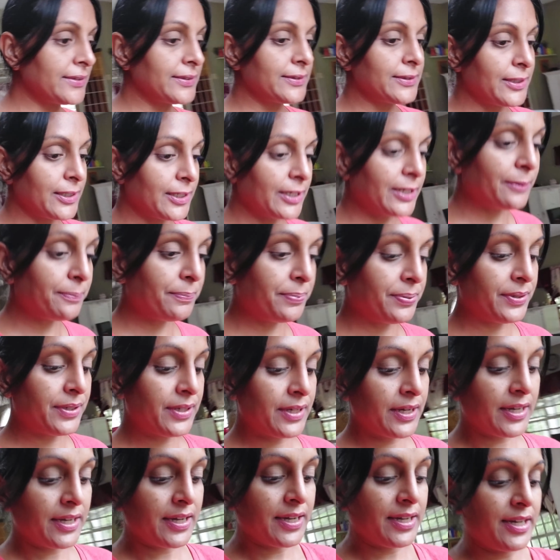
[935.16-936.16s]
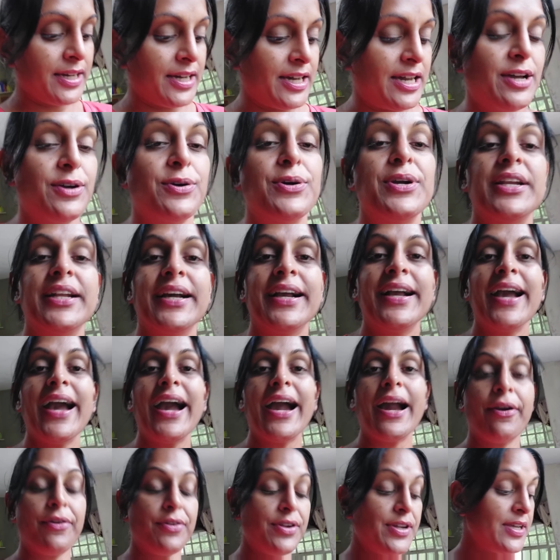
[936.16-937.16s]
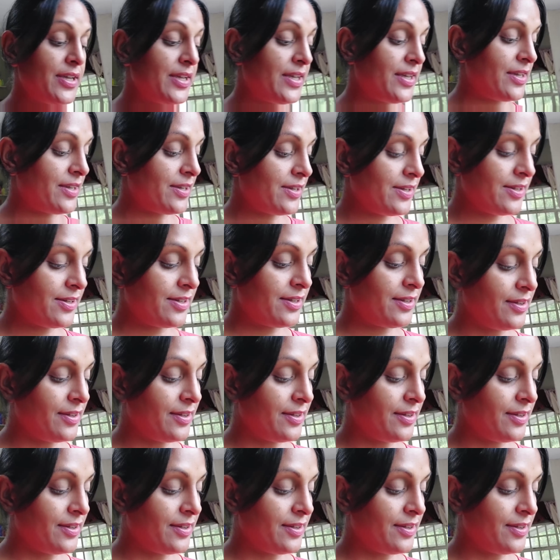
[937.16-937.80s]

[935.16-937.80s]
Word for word: hotting up I'm going to carry